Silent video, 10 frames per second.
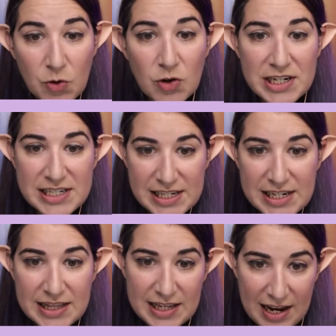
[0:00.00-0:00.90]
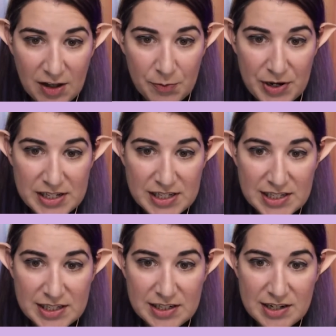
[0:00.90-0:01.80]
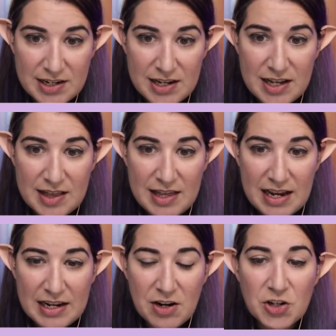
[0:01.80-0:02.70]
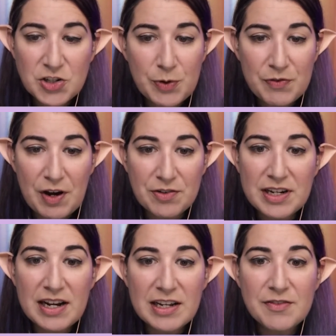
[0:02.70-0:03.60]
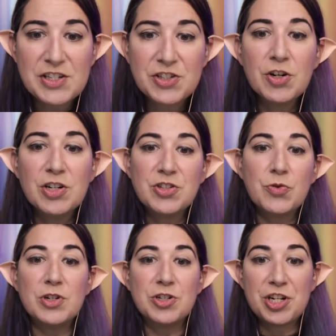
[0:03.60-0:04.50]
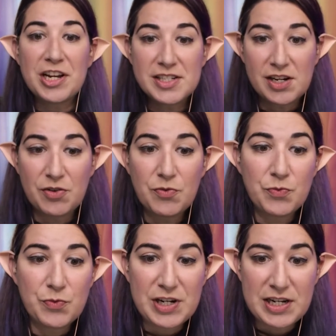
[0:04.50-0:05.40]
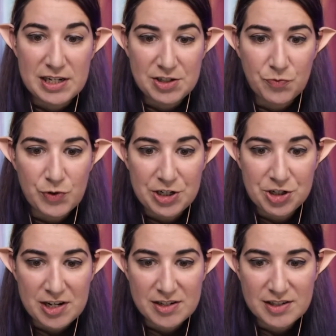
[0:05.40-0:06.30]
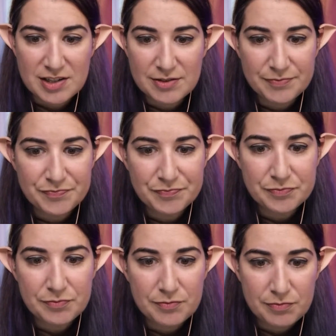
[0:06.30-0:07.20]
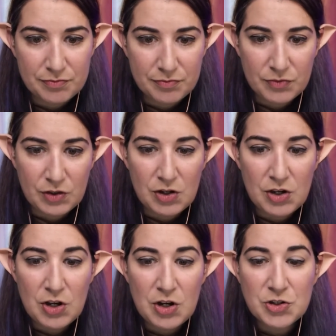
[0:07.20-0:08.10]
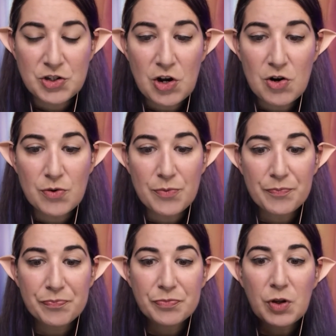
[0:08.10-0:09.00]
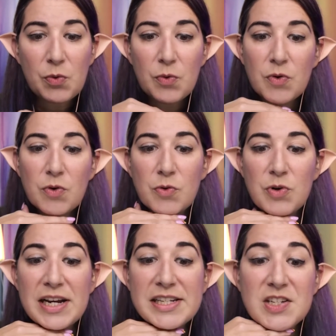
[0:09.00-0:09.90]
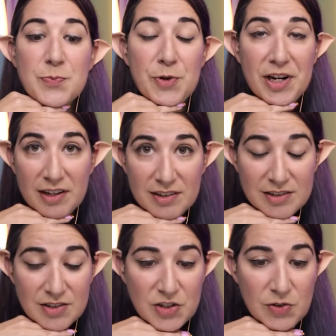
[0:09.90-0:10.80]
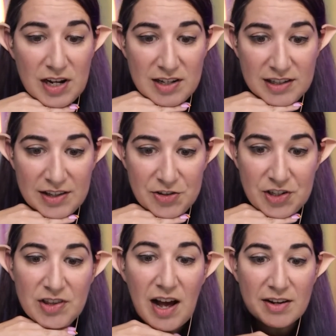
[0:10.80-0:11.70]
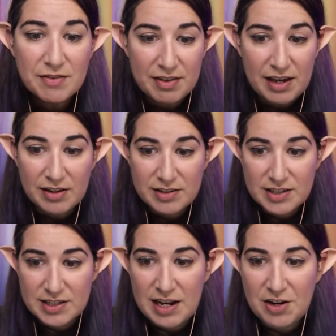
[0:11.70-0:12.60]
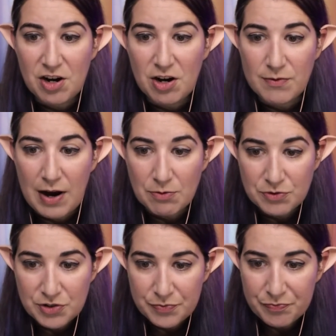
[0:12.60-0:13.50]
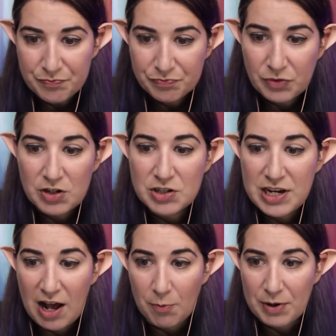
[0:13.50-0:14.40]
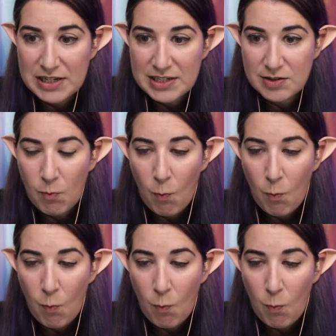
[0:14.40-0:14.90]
exceeding the ailments that can also be found in any of these current or adjacent regions. So it's spring, so luckily there's a lot of things that are around to help us.